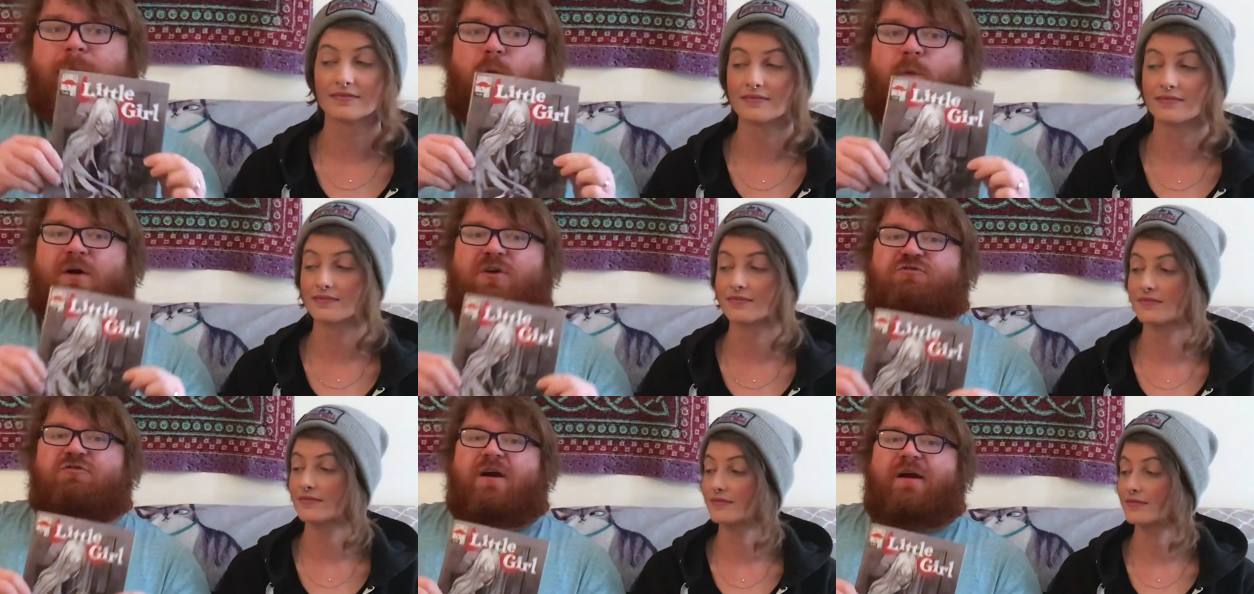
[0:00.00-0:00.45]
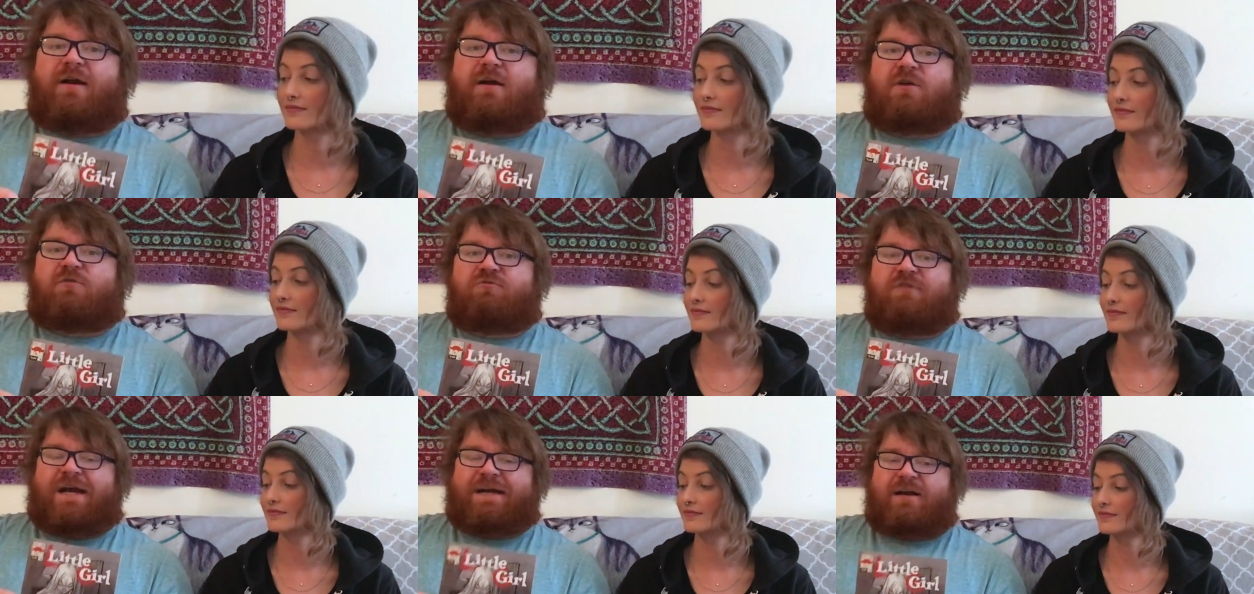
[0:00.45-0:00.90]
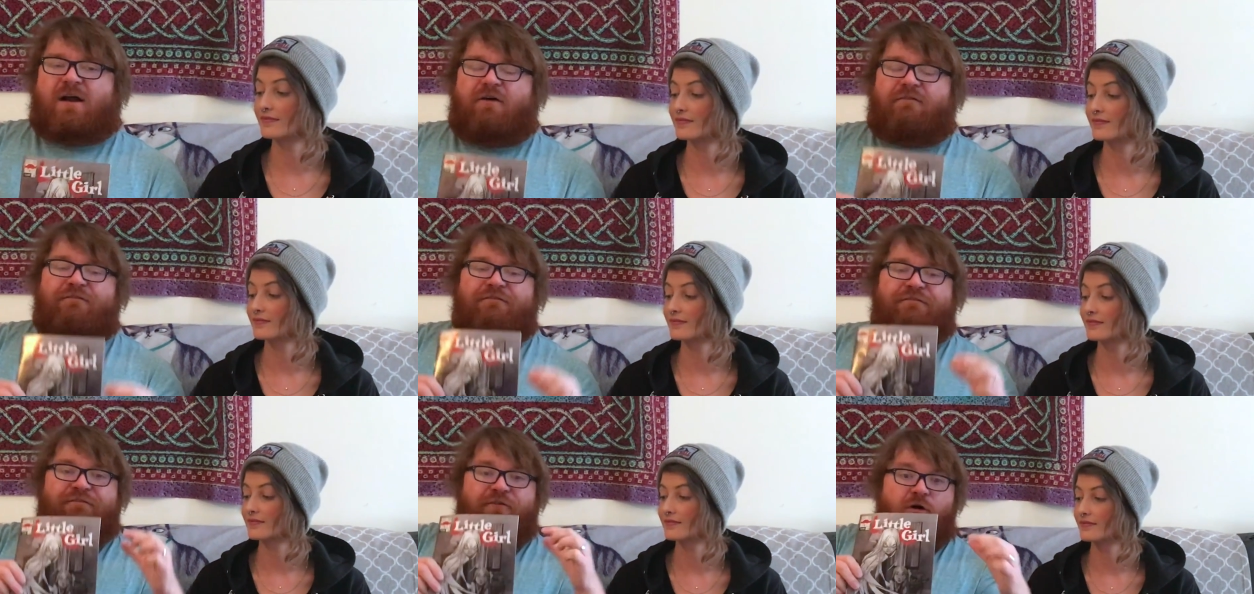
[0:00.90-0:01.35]
Speaker 1: but we're trying to create
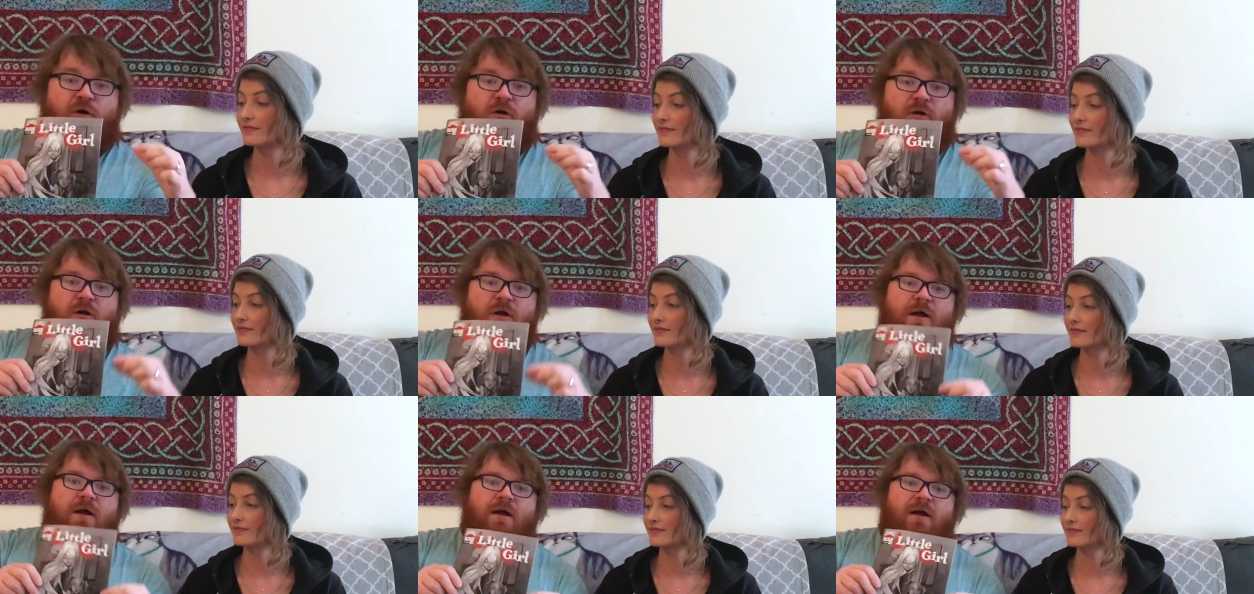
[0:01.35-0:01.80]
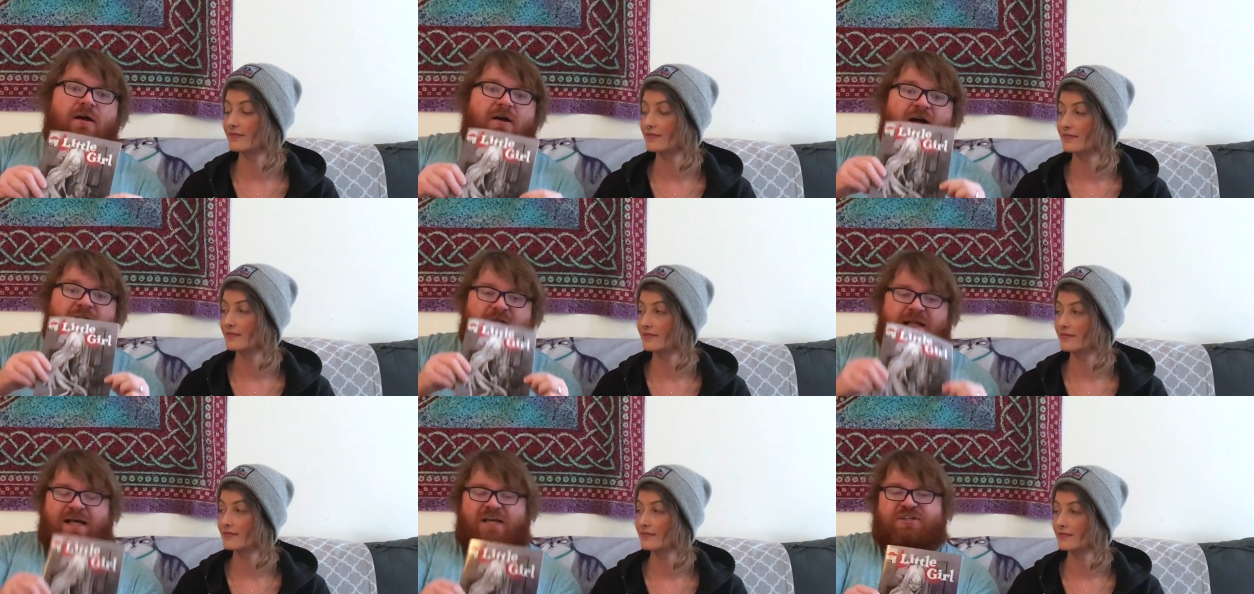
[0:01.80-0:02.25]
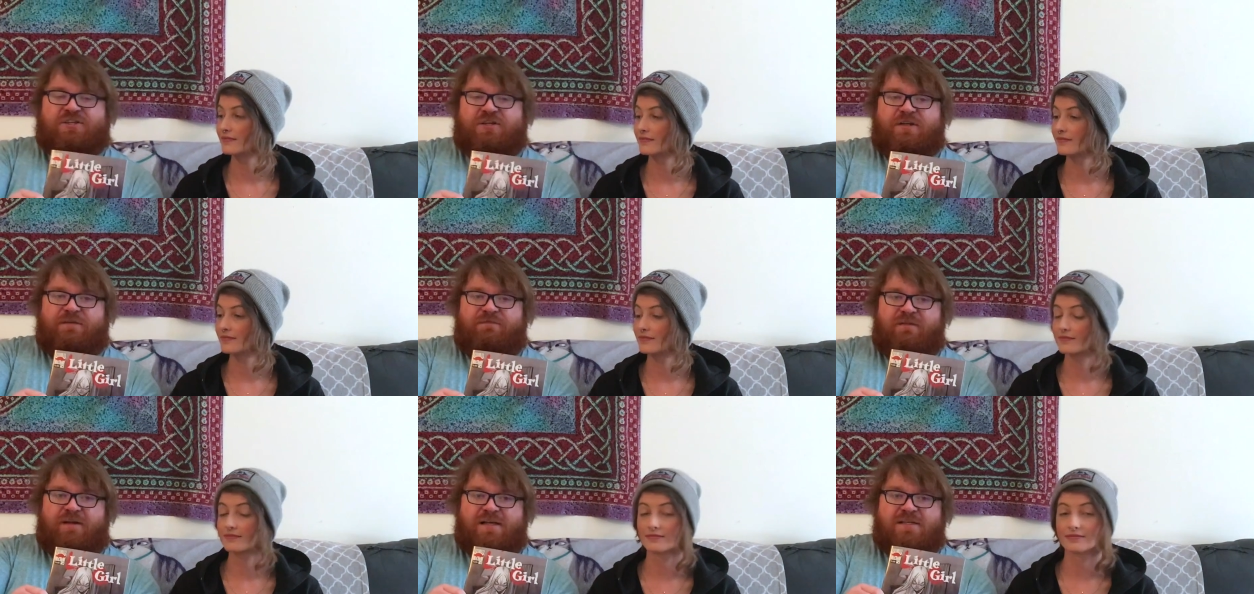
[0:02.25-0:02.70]
a full
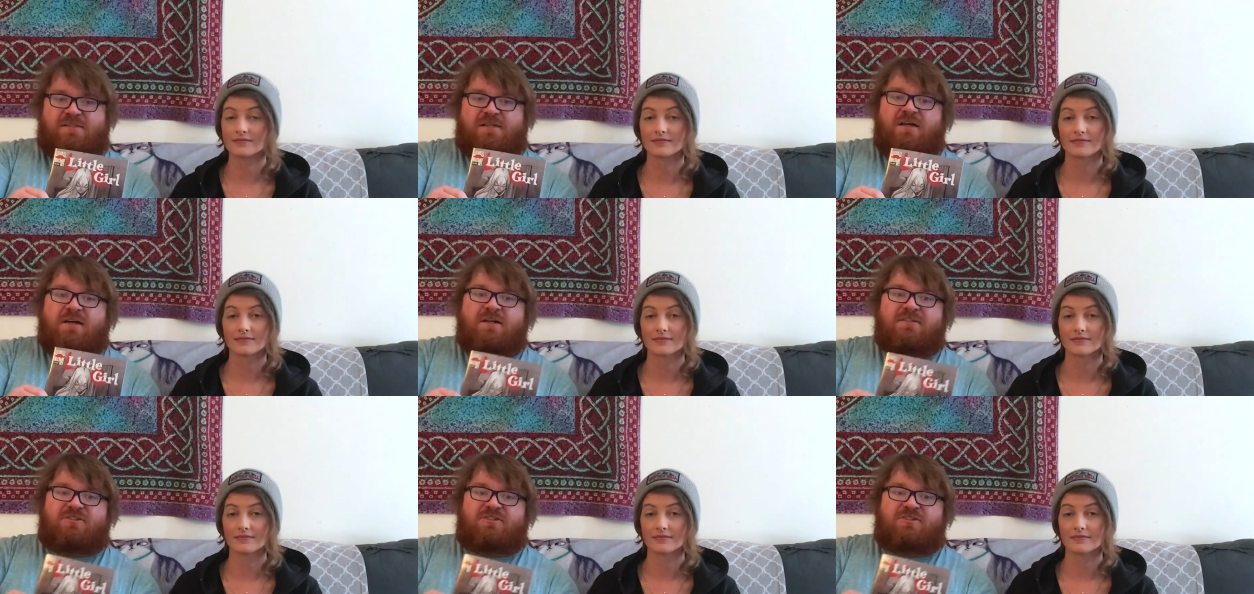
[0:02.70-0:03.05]
collection of these.